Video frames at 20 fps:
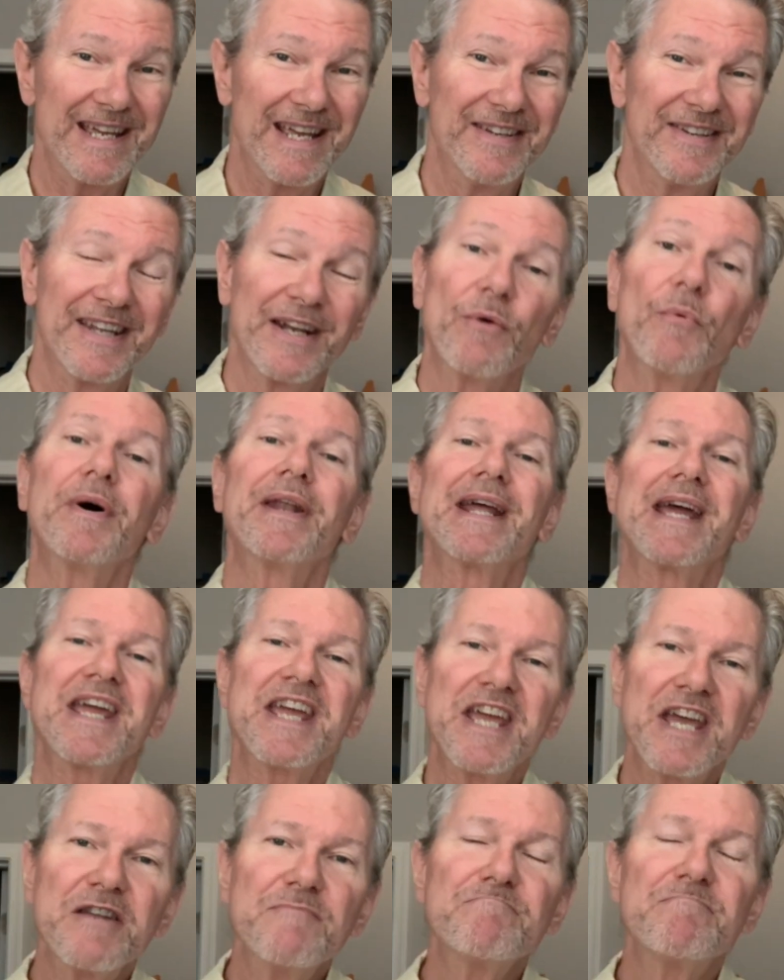And then I want to
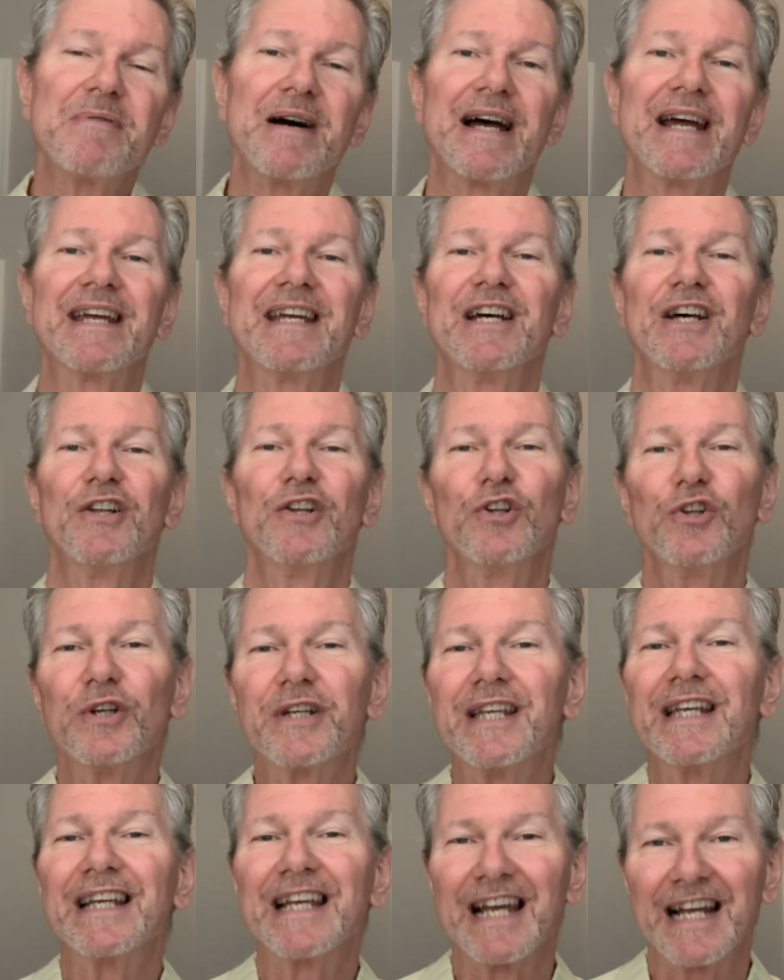end by
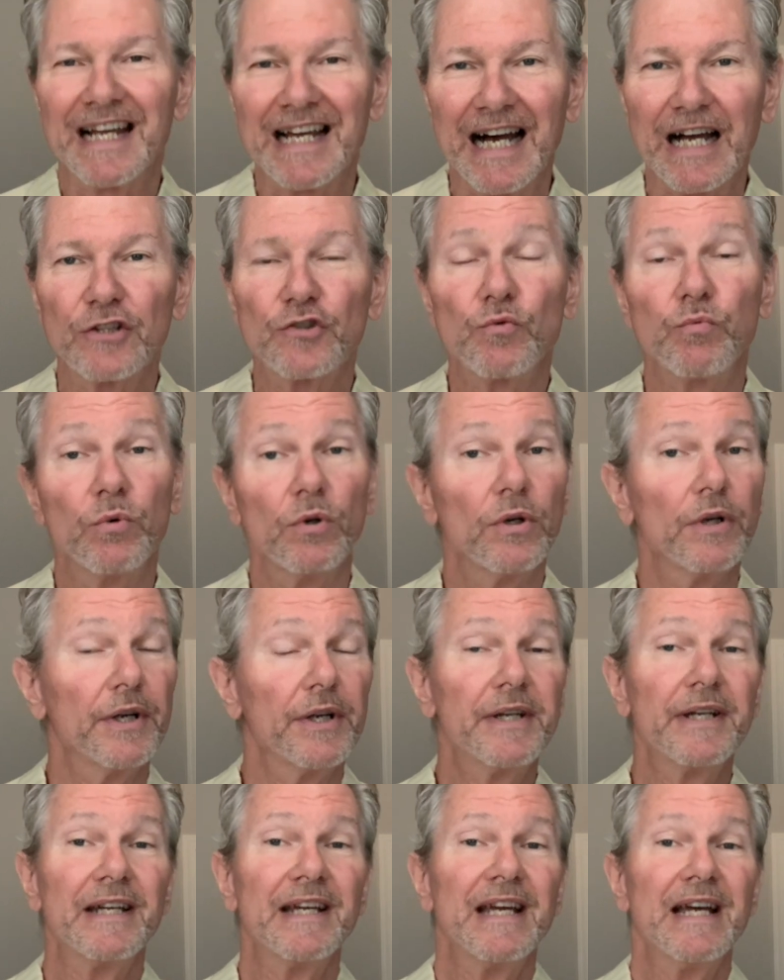looking at God's
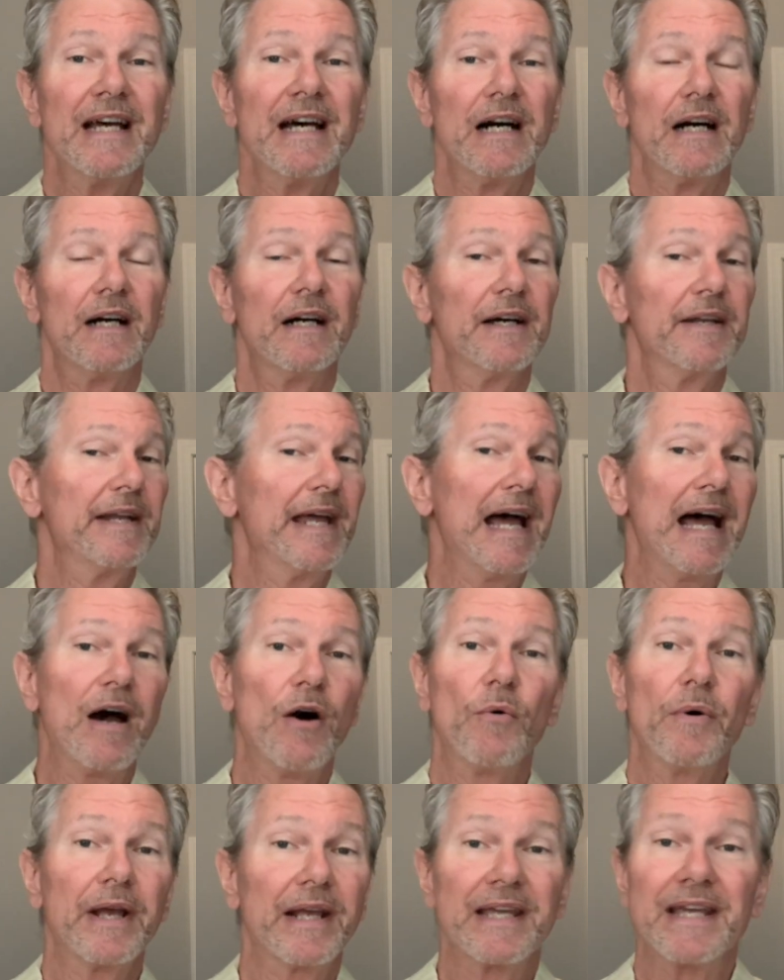word on
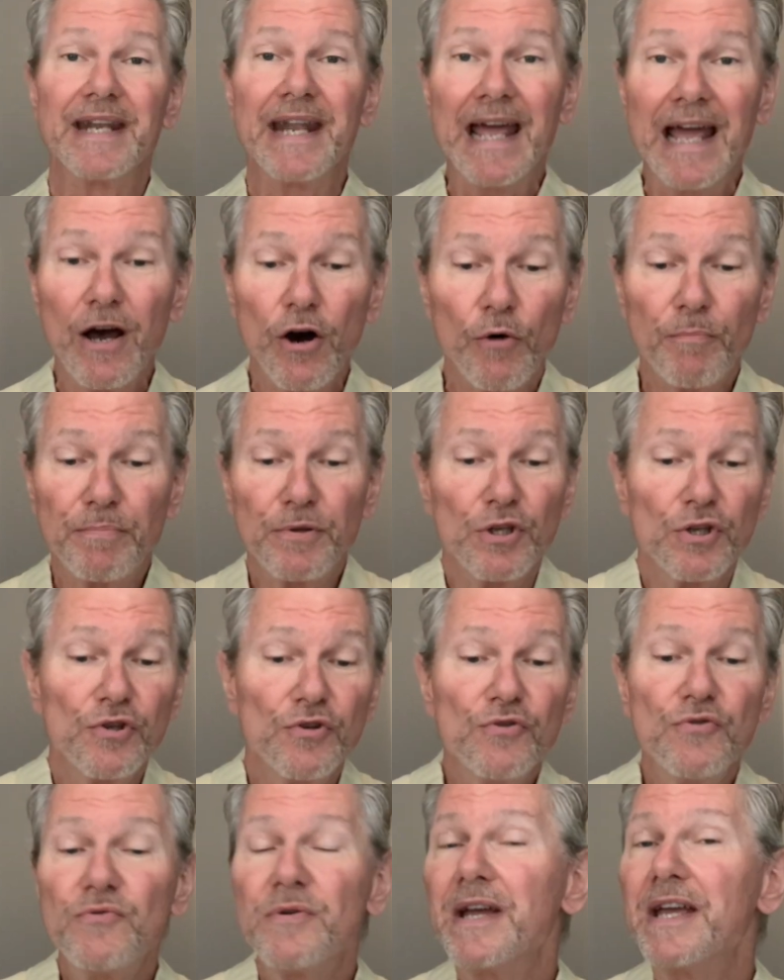how it can help
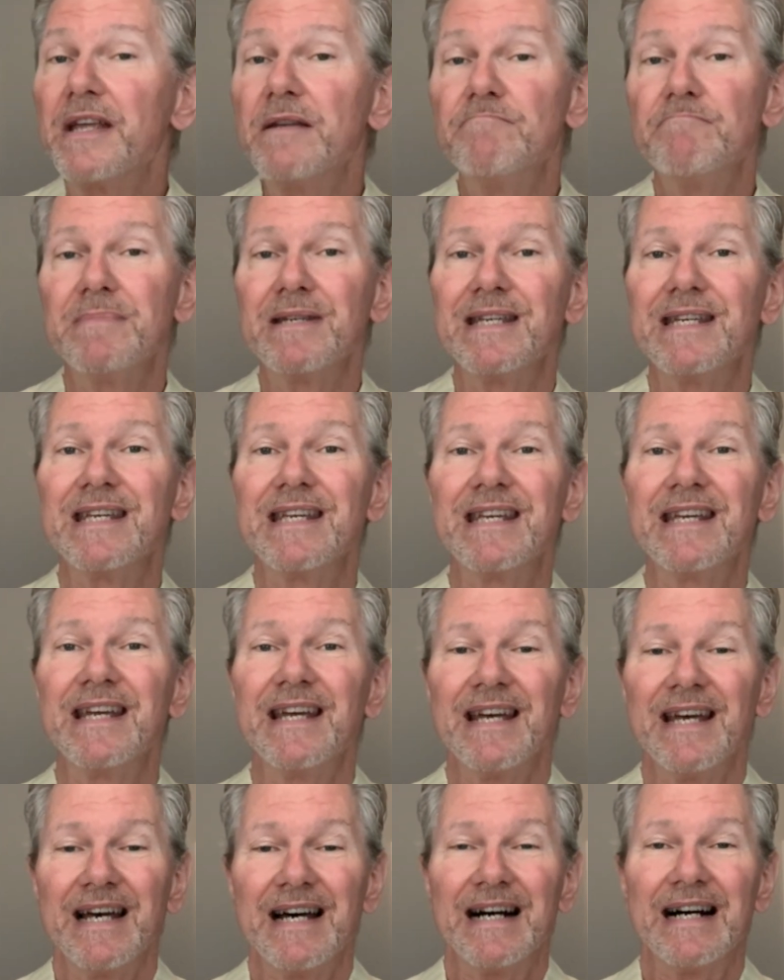you and me
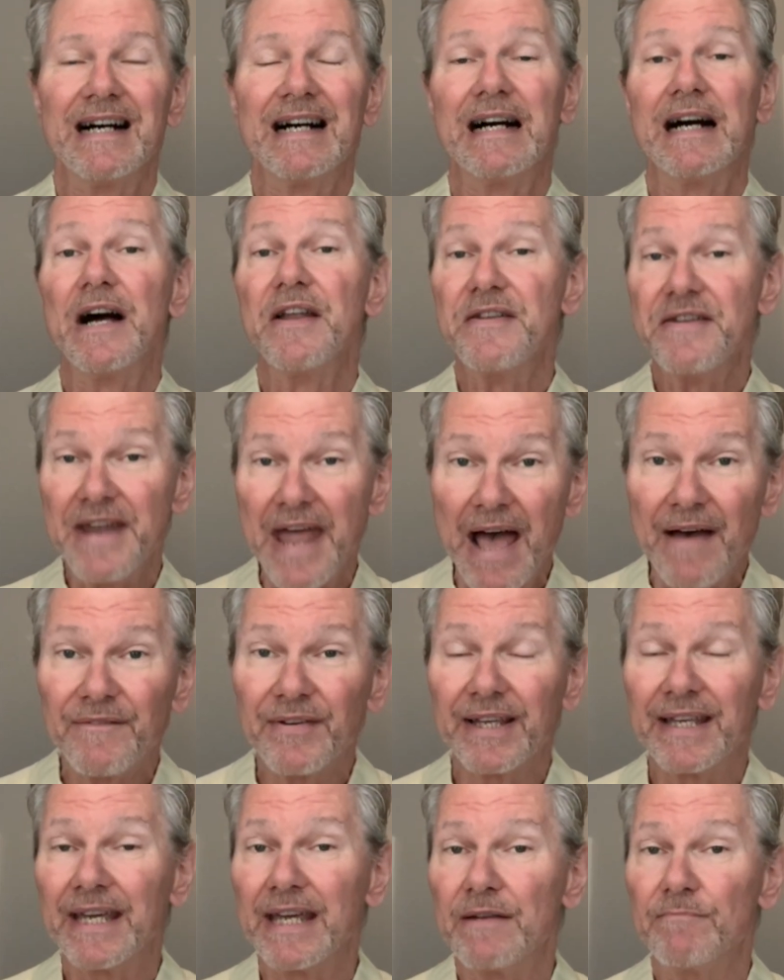
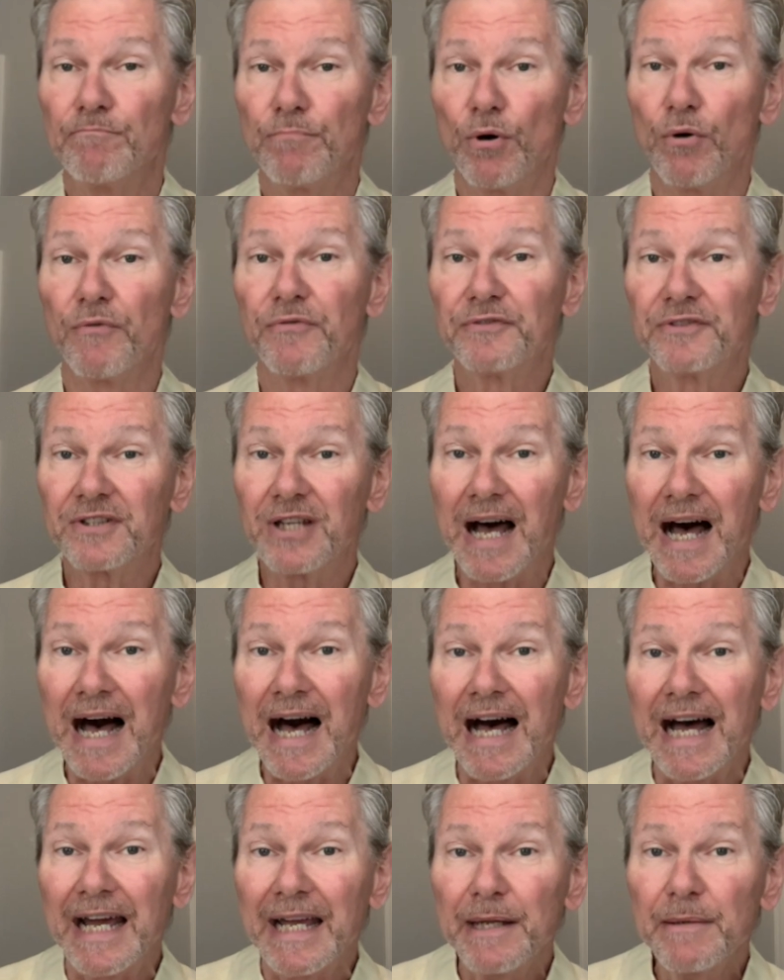navigate both
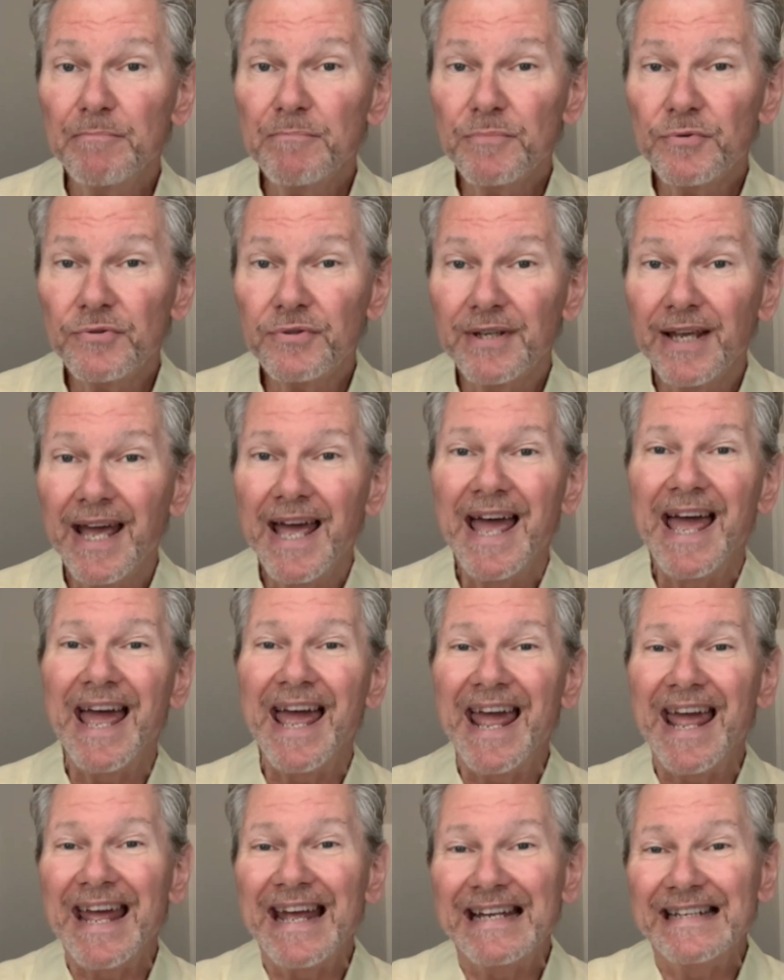times
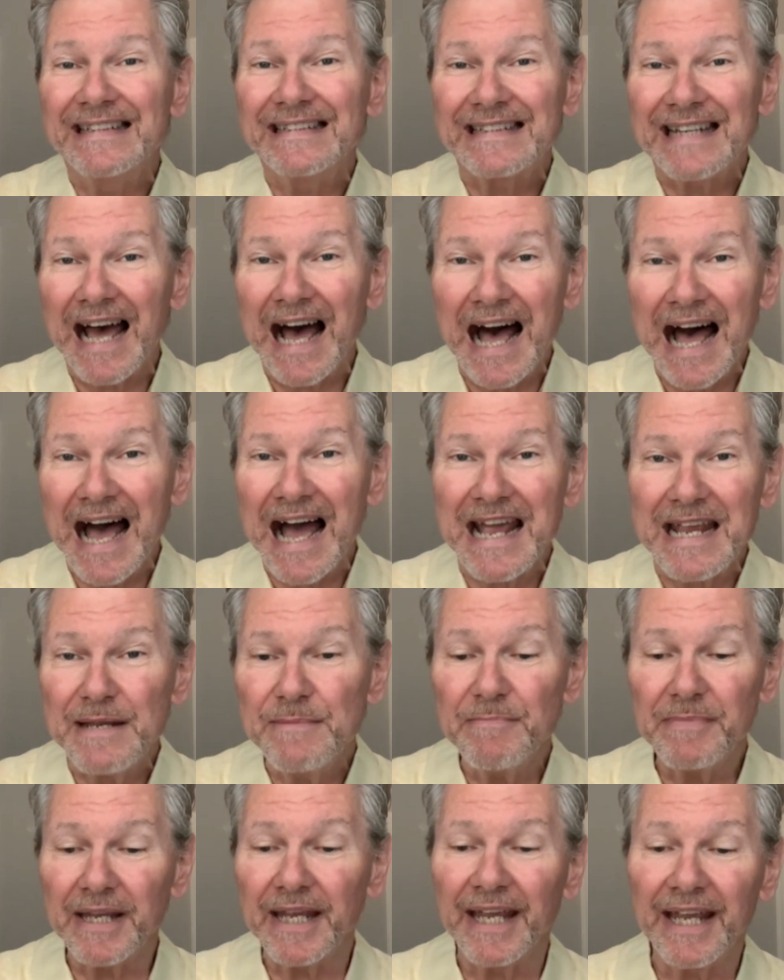and
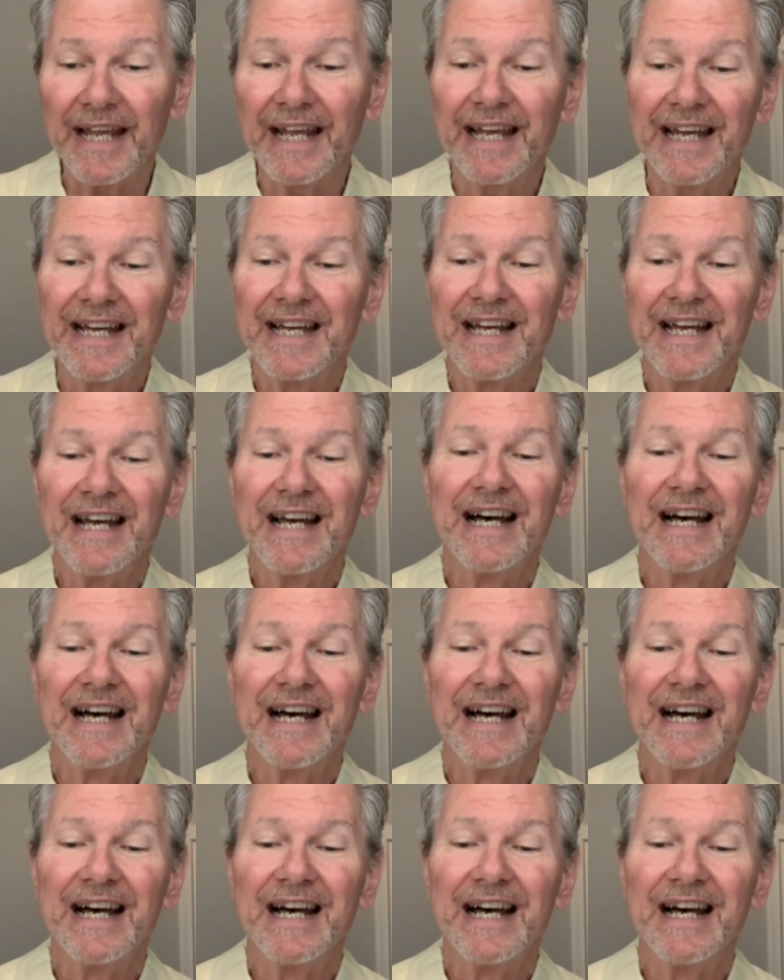timing